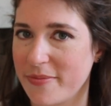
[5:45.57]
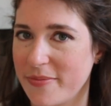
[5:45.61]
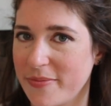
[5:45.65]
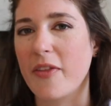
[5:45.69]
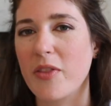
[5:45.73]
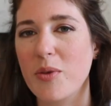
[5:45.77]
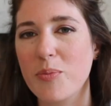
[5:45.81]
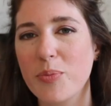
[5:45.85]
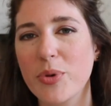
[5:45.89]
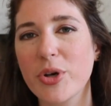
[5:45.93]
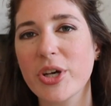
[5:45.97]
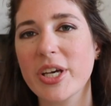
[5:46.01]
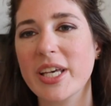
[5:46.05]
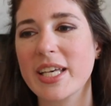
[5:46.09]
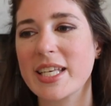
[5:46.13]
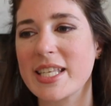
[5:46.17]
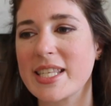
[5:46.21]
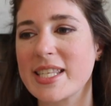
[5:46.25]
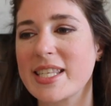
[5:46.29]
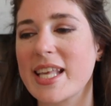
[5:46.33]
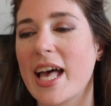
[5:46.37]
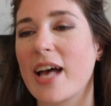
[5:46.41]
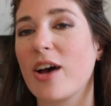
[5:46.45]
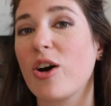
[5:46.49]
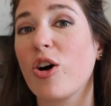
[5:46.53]
And the book
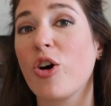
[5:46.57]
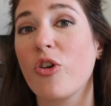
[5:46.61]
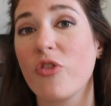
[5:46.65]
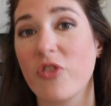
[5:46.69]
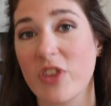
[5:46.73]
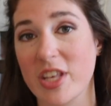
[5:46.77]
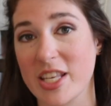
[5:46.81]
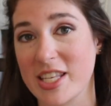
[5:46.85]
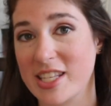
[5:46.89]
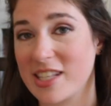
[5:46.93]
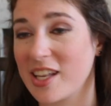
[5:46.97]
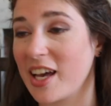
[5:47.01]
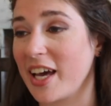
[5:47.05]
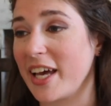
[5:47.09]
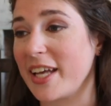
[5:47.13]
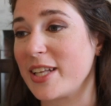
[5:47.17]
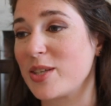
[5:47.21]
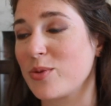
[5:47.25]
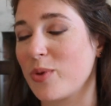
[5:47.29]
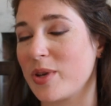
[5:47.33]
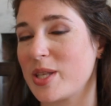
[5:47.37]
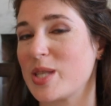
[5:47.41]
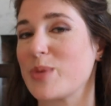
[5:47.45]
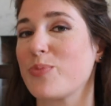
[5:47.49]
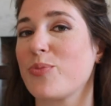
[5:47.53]
is set on this
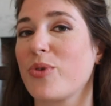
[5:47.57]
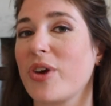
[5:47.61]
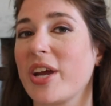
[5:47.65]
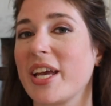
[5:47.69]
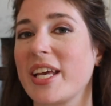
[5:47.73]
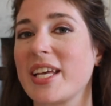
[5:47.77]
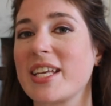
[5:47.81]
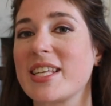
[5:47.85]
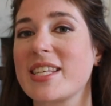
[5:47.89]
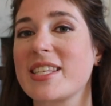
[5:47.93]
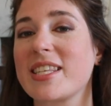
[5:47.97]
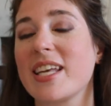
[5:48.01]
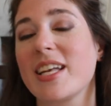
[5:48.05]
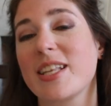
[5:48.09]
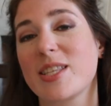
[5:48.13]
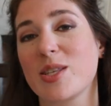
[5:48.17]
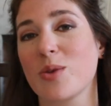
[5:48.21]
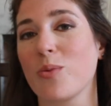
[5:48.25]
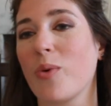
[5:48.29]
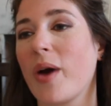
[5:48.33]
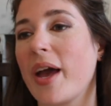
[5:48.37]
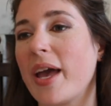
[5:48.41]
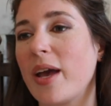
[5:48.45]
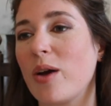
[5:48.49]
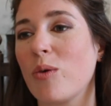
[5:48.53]
night where Spring sits
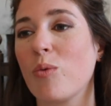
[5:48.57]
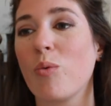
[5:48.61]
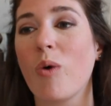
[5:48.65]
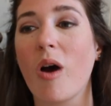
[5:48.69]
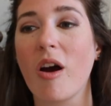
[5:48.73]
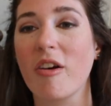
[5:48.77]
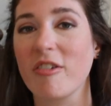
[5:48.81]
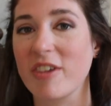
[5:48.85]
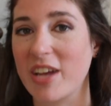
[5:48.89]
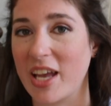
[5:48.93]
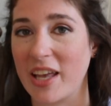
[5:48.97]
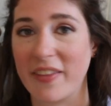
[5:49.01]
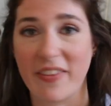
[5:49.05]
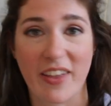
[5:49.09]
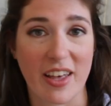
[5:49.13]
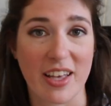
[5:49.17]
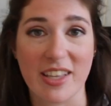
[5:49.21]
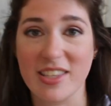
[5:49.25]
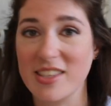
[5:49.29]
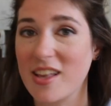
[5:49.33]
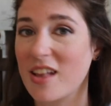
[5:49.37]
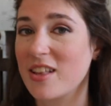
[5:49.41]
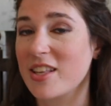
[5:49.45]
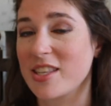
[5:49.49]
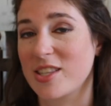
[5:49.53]
awake worrying that
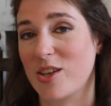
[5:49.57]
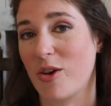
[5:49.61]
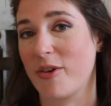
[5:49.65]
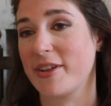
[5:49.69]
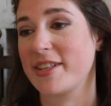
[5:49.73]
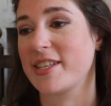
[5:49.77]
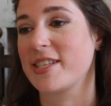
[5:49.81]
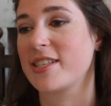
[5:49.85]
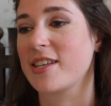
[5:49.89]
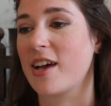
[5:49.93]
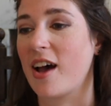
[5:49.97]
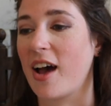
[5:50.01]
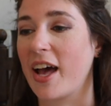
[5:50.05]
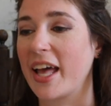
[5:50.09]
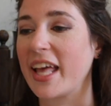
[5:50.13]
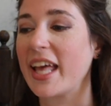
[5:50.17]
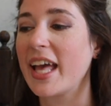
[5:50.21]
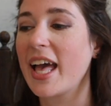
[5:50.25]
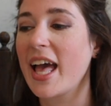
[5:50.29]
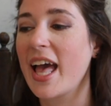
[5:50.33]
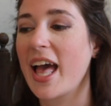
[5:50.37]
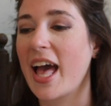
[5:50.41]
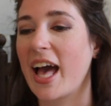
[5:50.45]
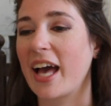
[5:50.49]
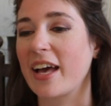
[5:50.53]
her son is going to die
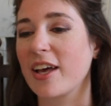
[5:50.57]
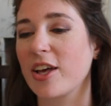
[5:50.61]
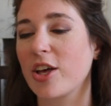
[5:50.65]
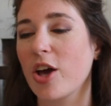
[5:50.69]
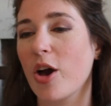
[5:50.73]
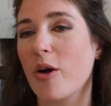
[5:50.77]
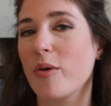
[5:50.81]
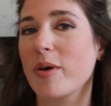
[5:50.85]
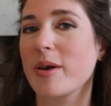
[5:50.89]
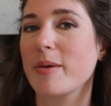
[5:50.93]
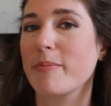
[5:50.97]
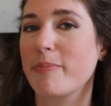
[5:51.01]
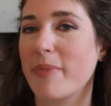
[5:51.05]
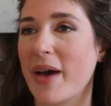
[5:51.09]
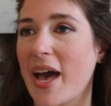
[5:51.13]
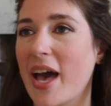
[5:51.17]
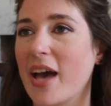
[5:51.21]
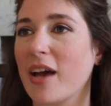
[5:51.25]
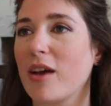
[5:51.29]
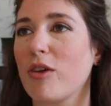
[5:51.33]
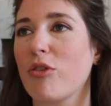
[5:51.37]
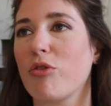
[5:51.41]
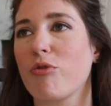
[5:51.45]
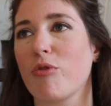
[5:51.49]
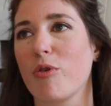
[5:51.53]
and going
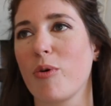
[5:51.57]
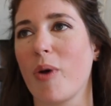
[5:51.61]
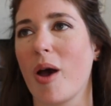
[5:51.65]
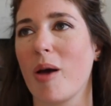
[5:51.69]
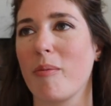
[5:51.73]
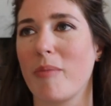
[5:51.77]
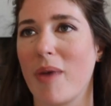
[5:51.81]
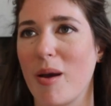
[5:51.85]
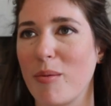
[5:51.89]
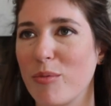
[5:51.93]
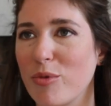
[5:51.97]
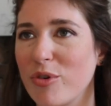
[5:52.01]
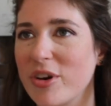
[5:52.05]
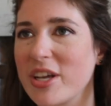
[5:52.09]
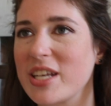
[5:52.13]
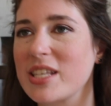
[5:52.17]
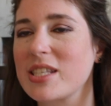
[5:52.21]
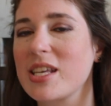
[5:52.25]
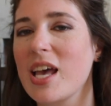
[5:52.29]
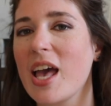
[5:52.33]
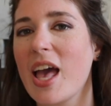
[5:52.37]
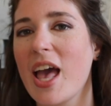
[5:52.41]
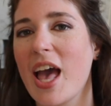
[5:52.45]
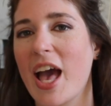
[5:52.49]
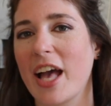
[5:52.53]
back through her
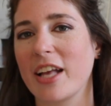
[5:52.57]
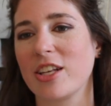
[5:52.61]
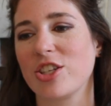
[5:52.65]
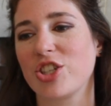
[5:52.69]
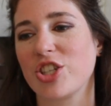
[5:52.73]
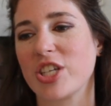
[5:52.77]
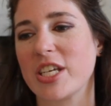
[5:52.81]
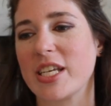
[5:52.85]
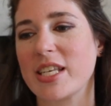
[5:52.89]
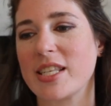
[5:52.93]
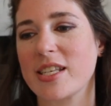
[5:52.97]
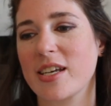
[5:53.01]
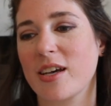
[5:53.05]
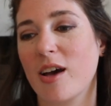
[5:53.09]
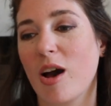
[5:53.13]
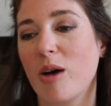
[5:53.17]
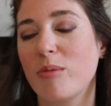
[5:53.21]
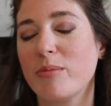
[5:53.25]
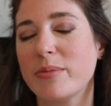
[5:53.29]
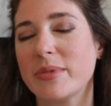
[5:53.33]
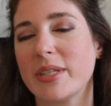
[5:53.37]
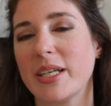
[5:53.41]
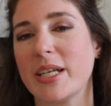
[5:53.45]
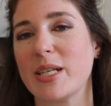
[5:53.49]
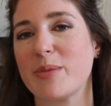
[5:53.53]
memories, and she's
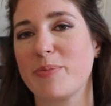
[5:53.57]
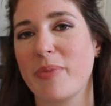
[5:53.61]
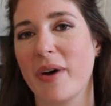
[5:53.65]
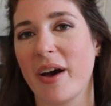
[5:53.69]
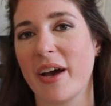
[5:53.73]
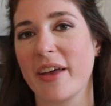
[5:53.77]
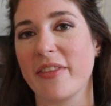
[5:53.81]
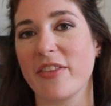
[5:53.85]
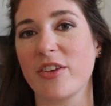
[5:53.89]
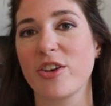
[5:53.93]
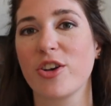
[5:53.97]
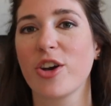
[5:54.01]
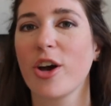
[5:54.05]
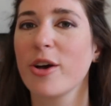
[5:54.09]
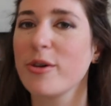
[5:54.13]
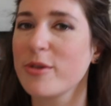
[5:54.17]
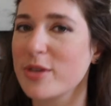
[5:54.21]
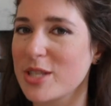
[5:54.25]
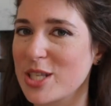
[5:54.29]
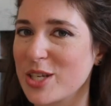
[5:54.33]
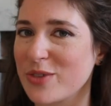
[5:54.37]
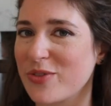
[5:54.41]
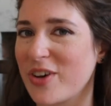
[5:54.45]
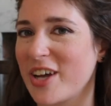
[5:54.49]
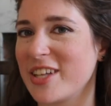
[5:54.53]
accompanied by the
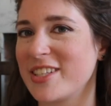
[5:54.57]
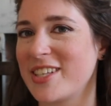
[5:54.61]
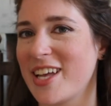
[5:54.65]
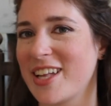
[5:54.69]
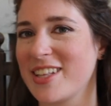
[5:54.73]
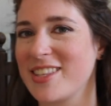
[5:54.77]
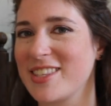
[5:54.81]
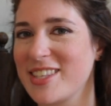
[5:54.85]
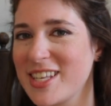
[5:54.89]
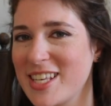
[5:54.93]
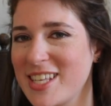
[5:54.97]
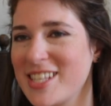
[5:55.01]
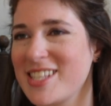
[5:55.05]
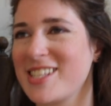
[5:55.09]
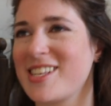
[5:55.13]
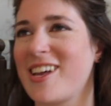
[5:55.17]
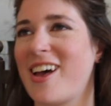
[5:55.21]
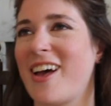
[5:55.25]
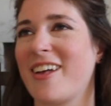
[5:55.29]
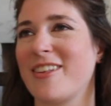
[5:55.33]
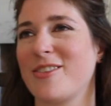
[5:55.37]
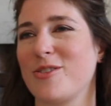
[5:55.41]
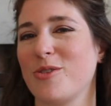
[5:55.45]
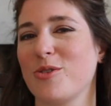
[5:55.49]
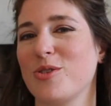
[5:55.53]
ghost of her dead sister
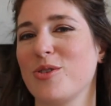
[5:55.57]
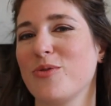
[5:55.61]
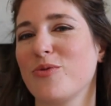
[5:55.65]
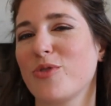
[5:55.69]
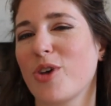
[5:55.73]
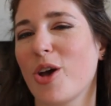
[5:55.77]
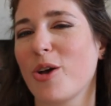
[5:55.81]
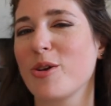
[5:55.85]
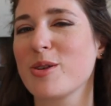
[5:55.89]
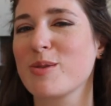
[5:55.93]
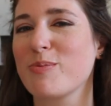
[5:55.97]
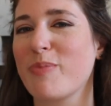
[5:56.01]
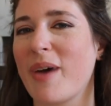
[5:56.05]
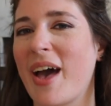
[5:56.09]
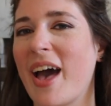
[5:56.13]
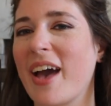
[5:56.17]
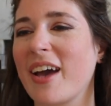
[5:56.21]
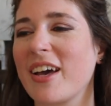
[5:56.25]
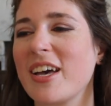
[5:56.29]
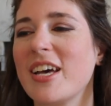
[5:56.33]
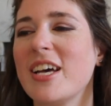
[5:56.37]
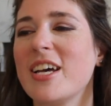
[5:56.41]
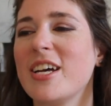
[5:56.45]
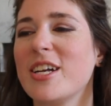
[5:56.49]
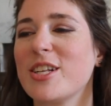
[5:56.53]
and sort of goes back